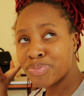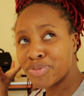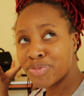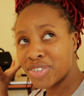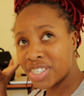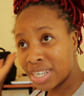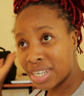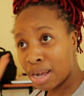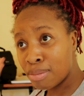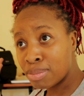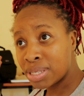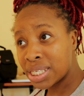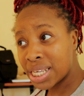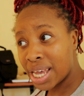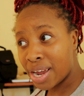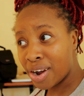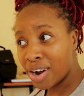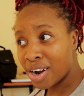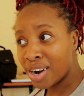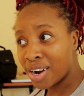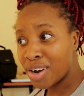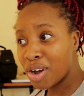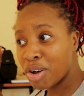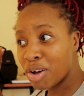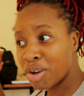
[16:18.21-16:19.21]
Jump
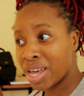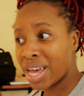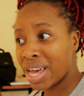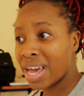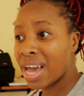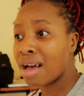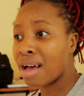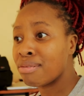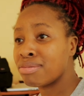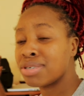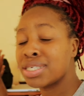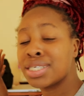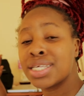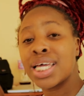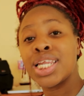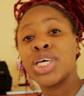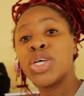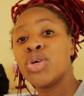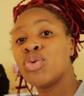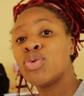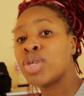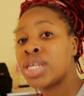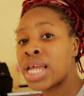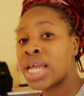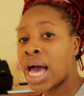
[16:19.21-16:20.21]
scare, okay? I'm just telling
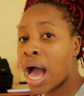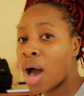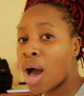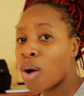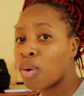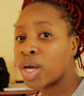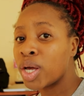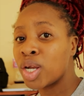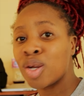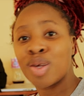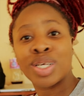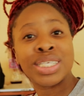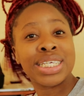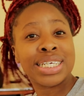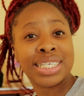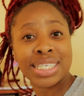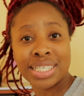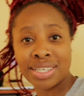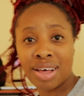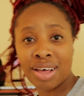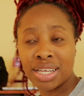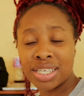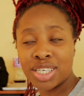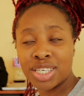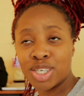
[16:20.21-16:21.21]
you now, it looks a
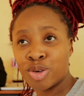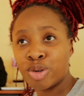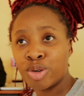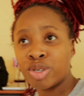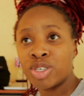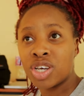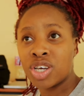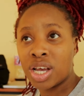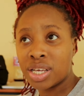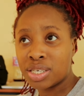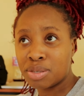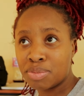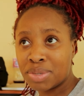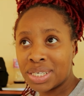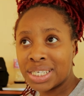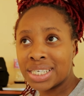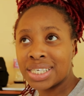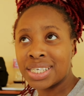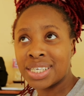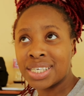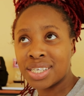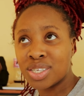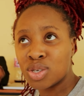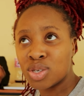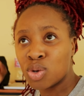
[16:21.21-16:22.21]
disaster. Don't judge me. It
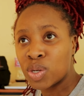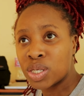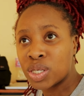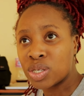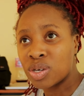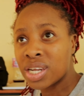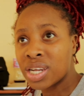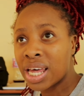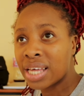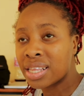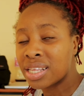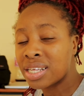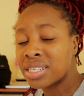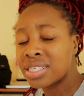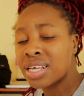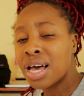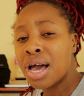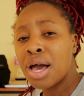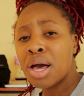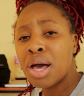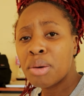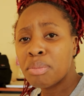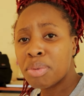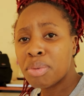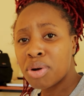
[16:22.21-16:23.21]
doesn't always look like this.
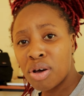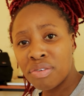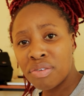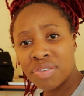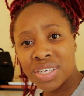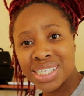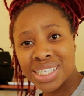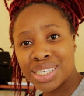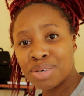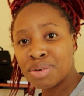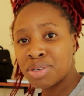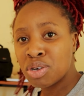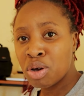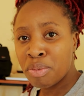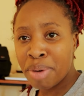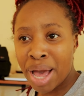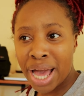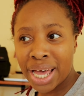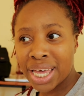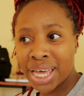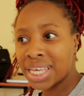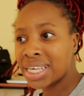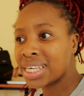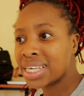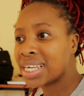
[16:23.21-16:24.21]
But obviously when you're
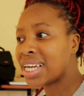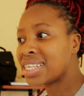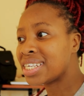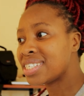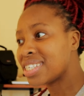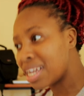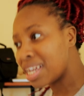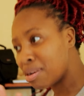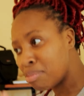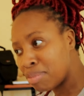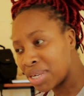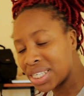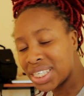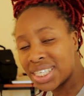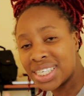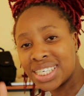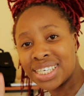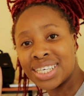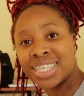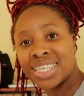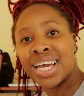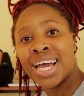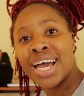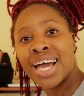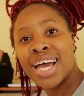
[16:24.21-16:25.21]
packing, it has to get
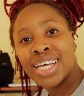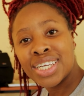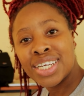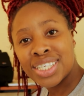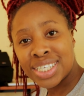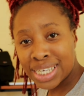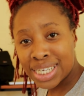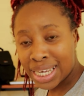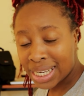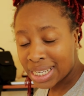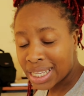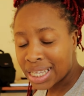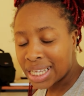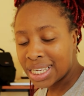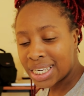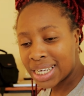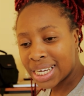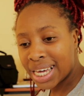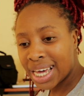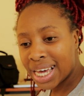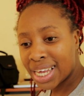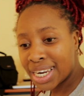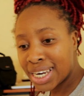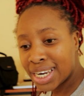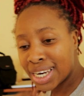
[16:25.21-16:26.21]
messy to get clean
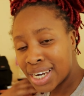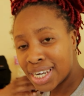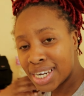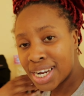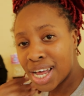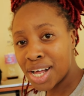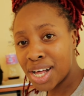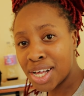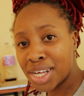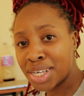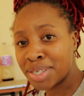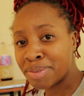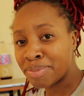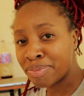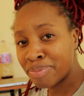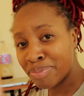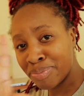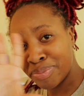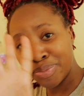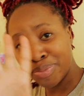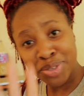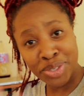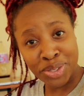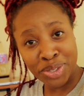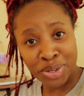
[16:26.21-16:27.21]
again.
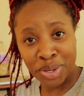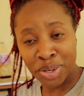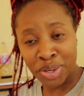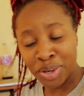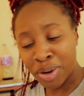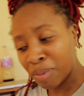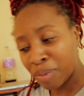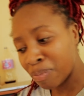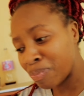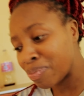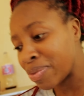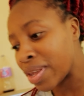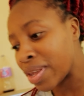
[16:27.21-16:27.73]
So, you know.